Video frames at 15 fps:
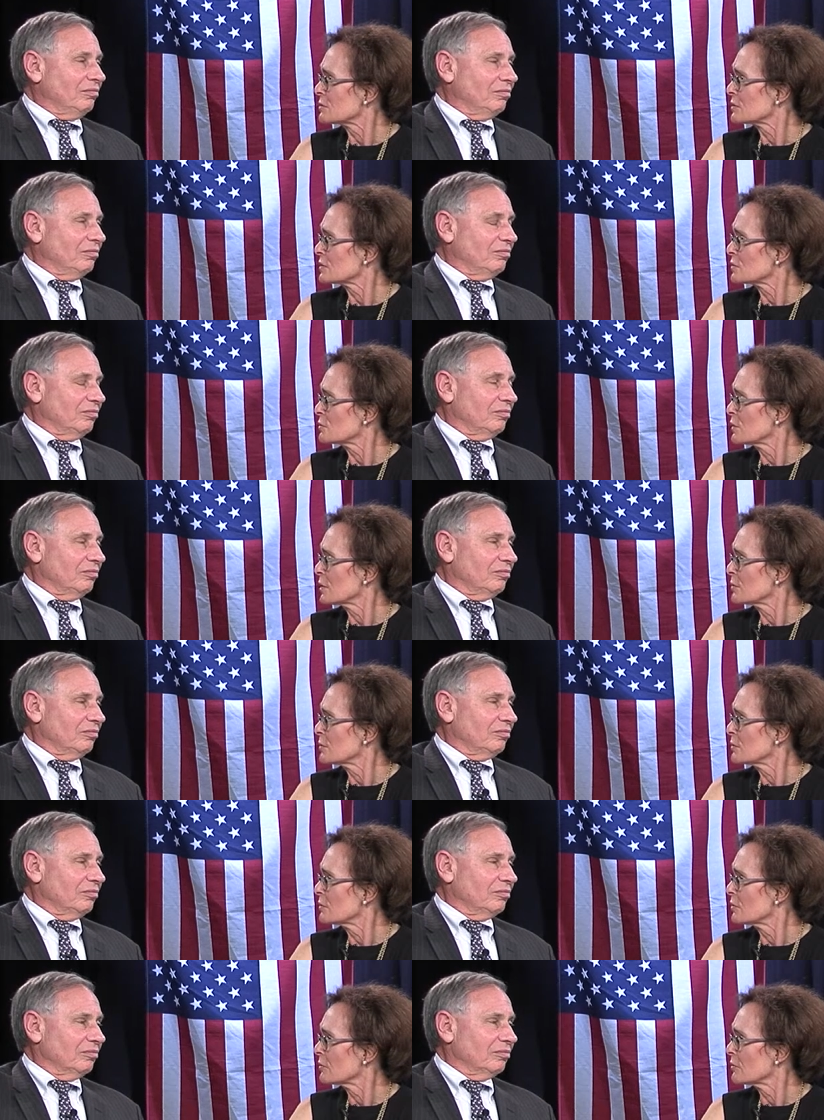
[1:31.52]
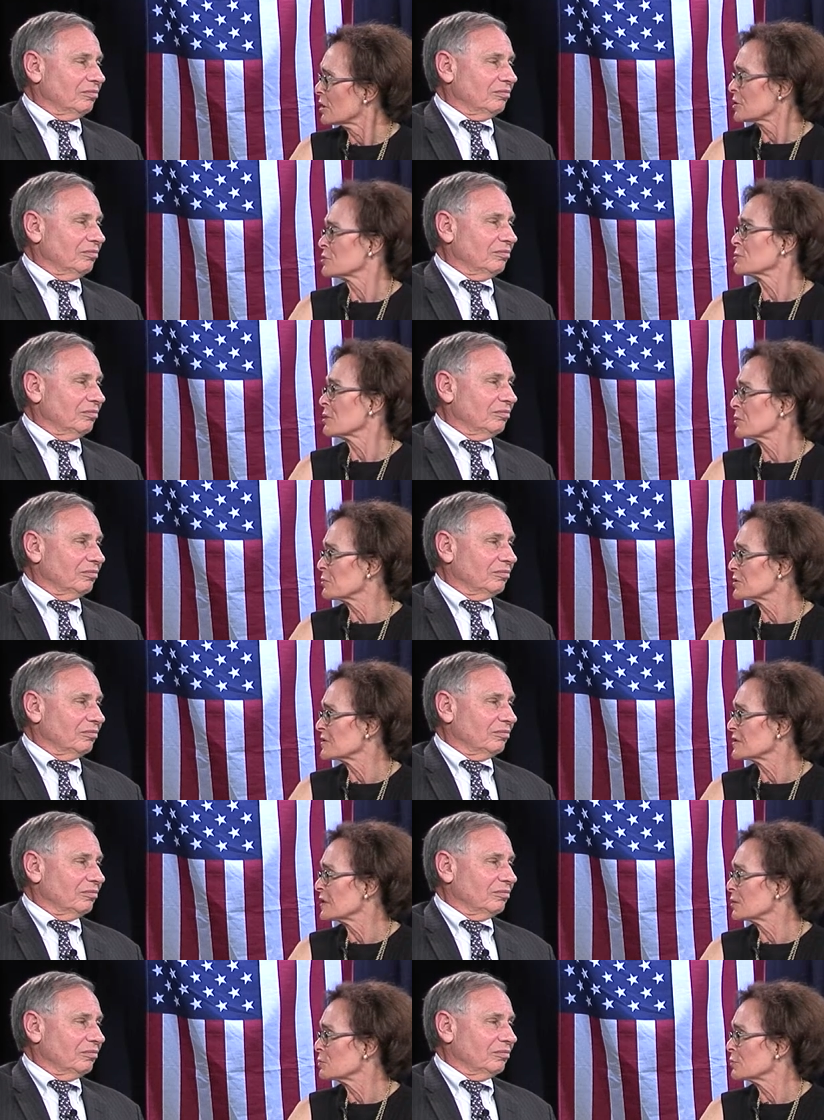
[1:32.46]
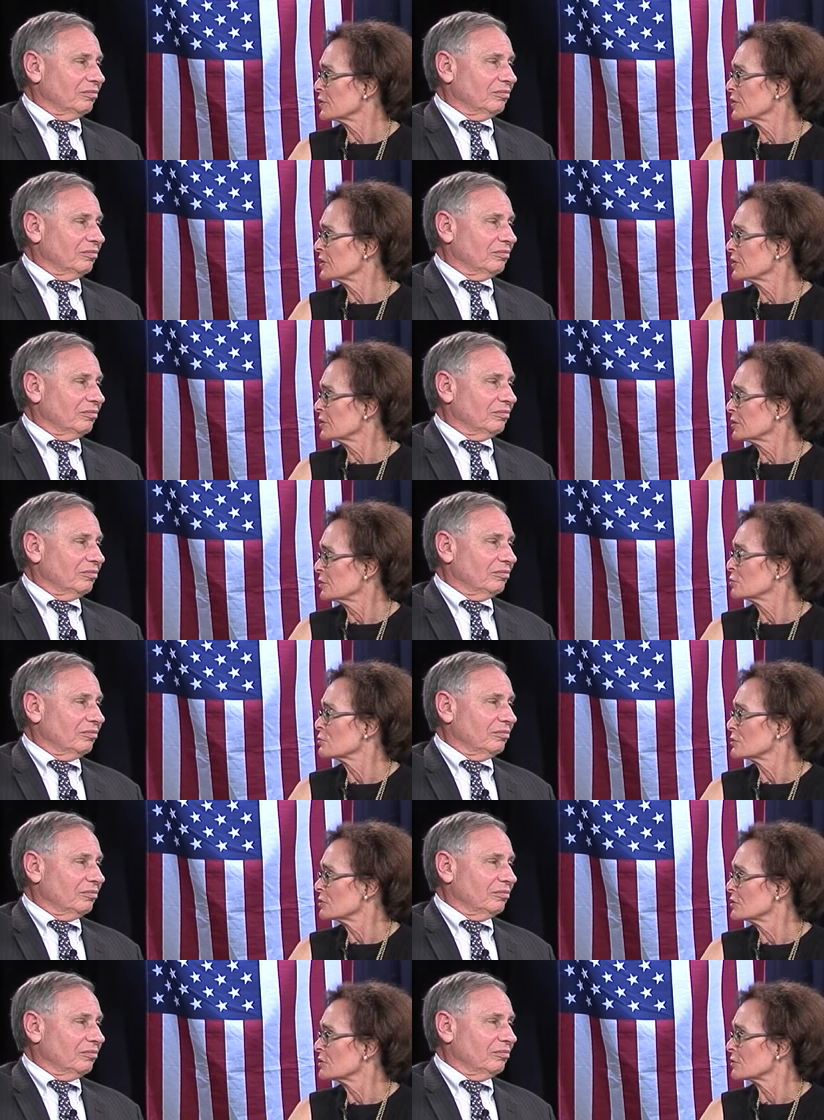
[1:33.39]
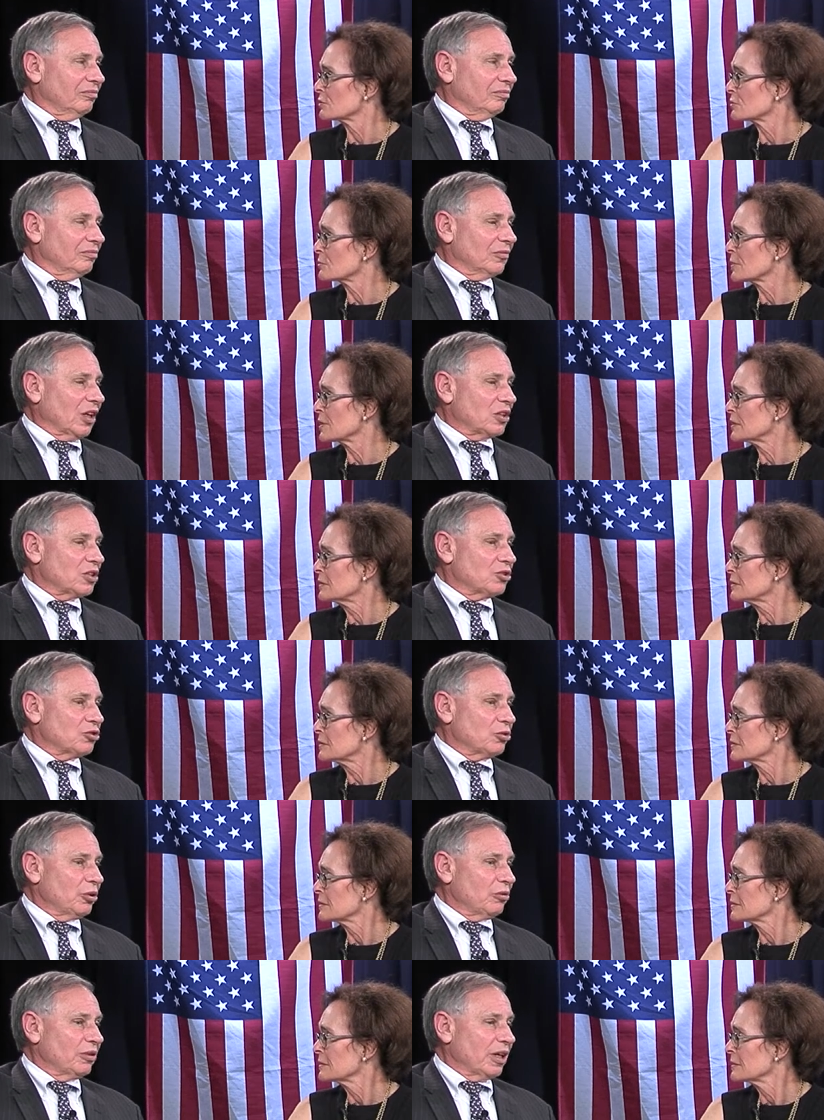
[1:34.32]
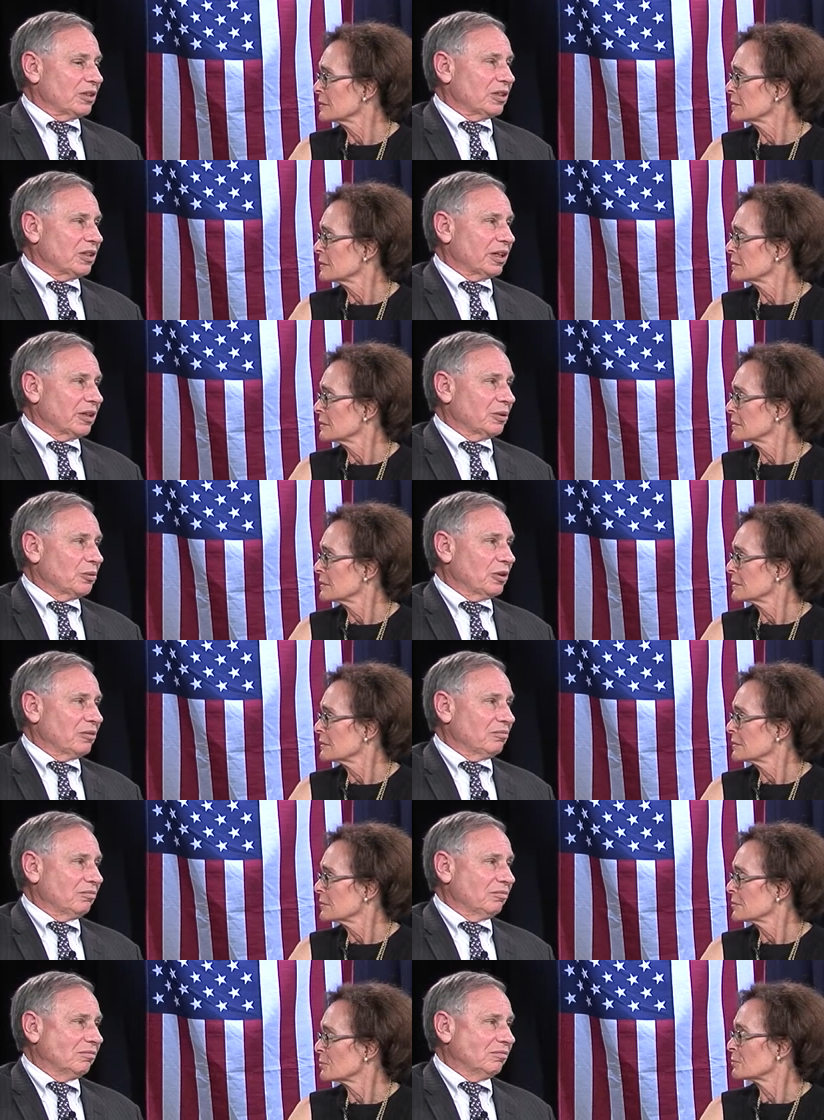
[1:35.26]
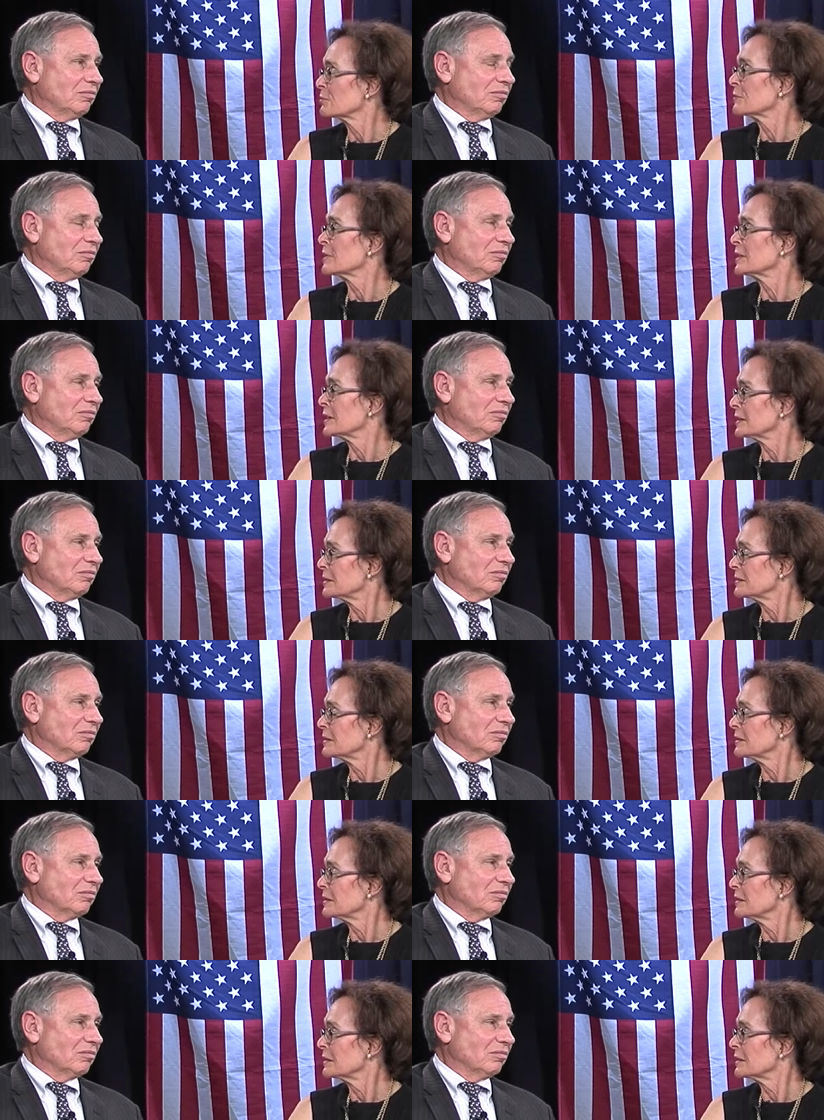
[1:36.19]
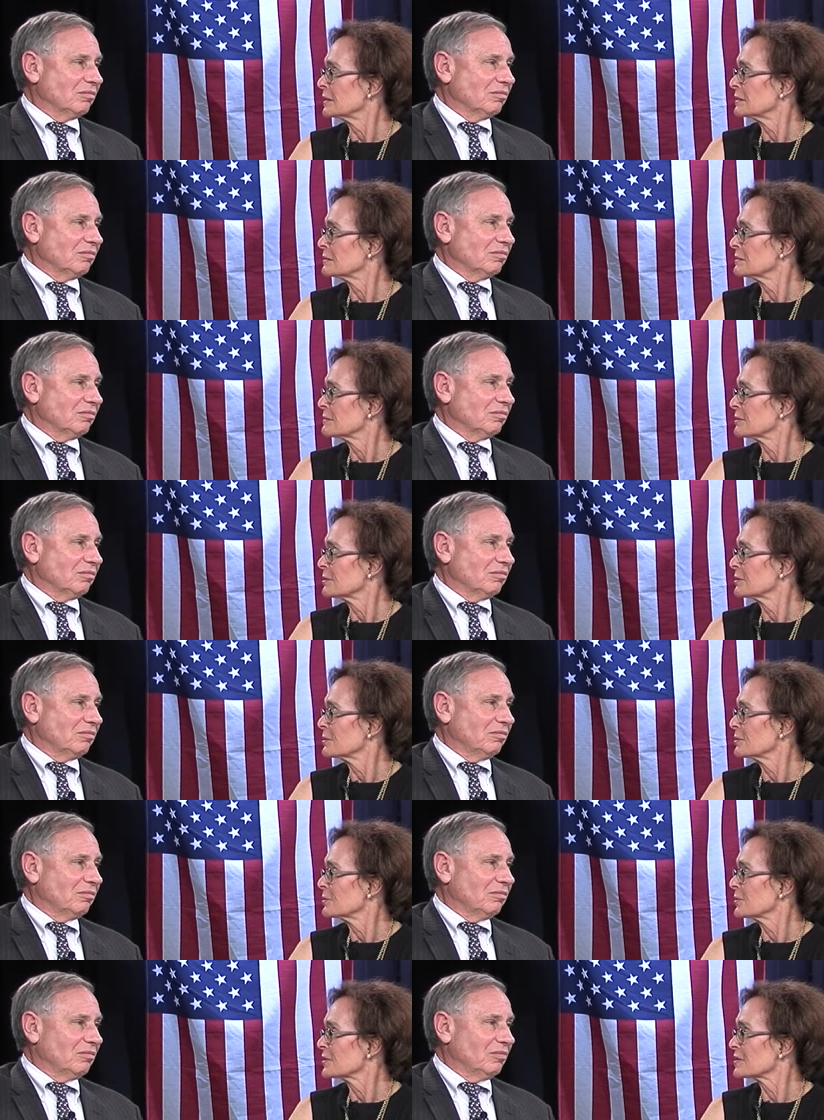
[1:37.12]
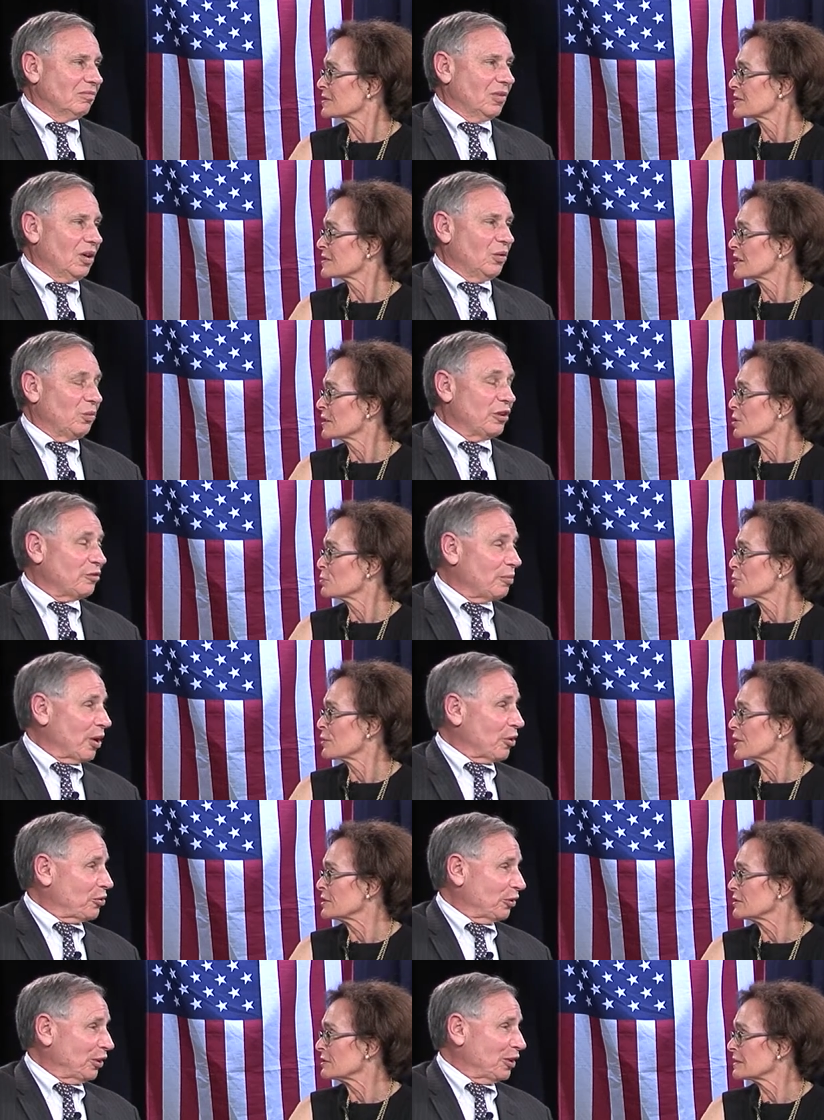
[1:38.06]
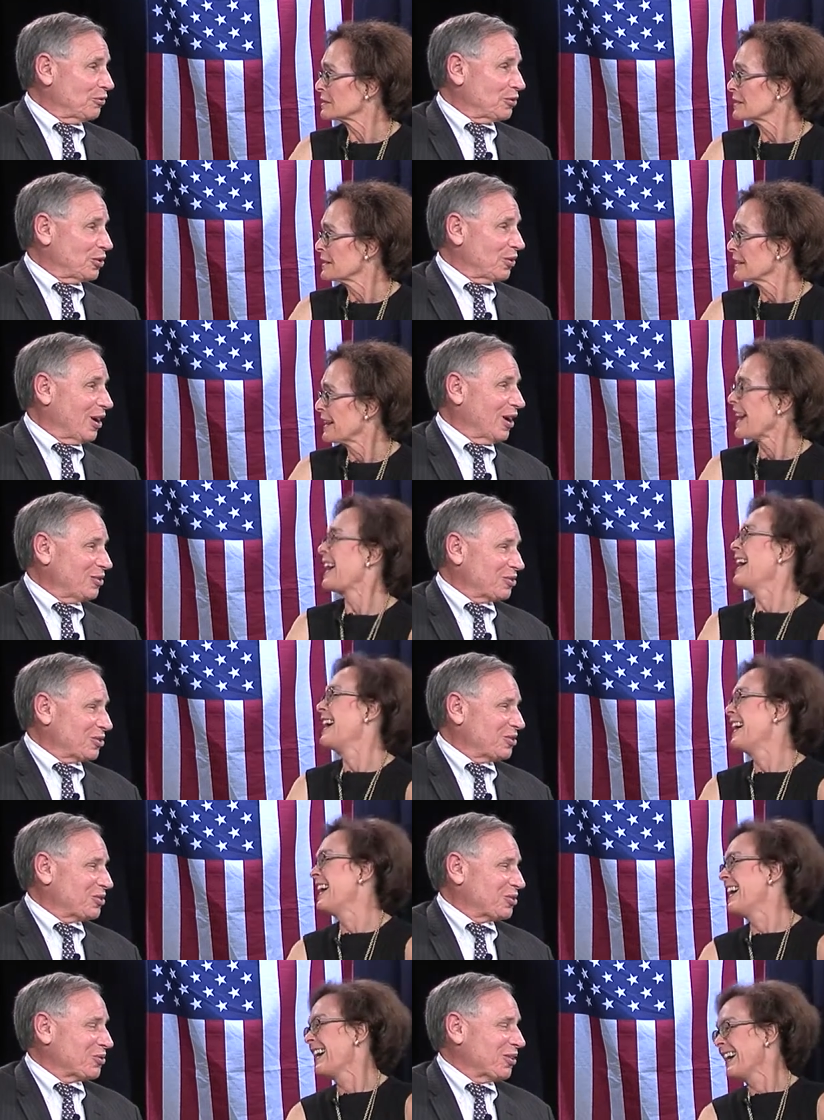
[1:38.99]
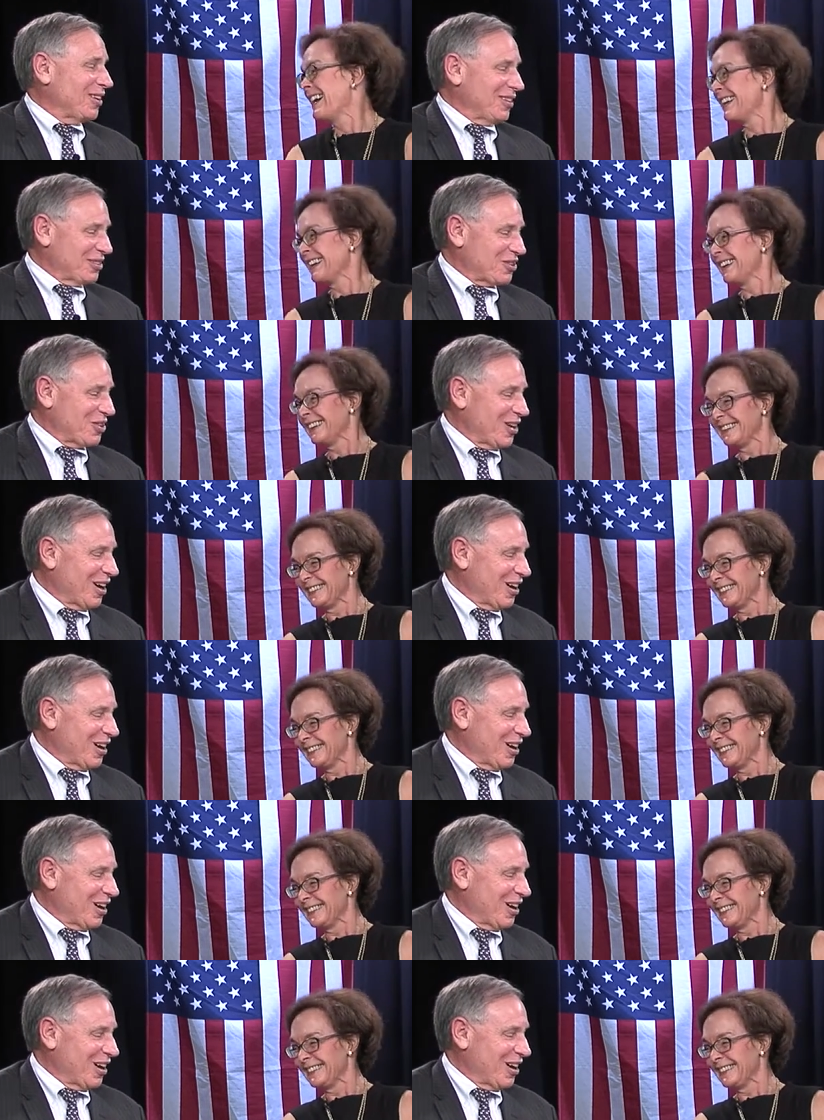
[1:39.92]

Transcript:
Speaker 1: was when Larchmont was celebrating 100 years, right? That's
Speaker 2: true, 1991.
Speaker 1: Right and the celebration. We've both
Speaker 2: lived to, 100, to the